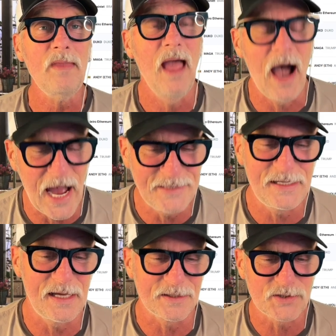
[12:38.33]

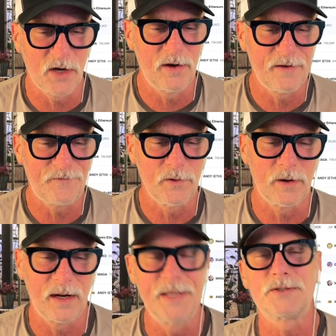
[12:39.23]
idea. So if you
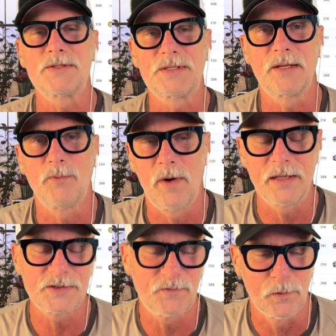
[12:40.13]
are interested,
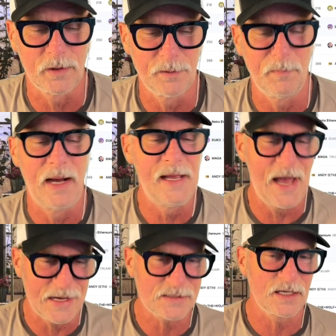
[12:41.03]
watch for my
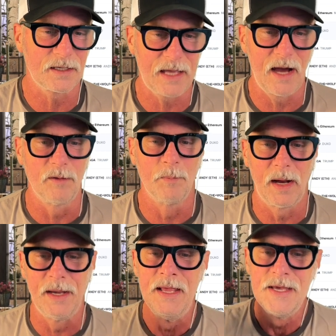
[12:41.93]
X account.
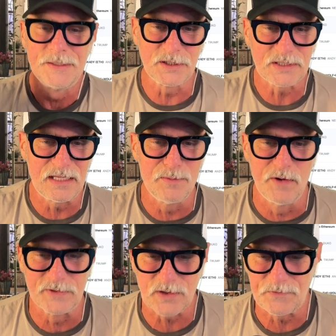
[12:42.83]
But just seeing the
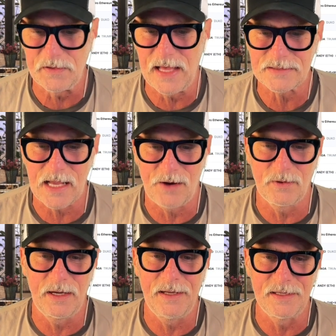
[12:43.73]
movers over the last
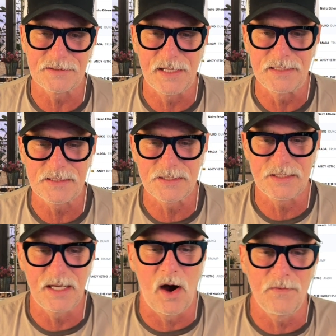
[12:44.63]
hour, it is nice to
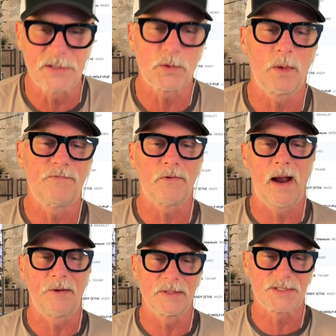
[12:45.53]
see. On the 24
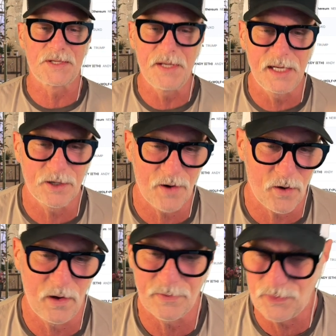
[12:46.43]
hours, Nero
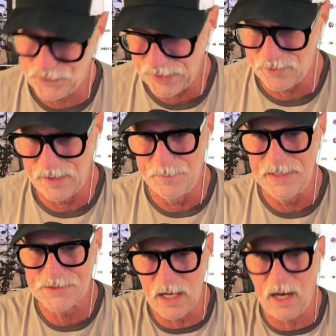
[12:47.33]
Ethereum
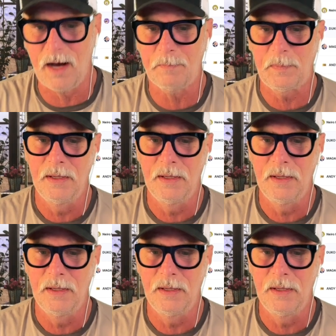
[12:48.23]
is up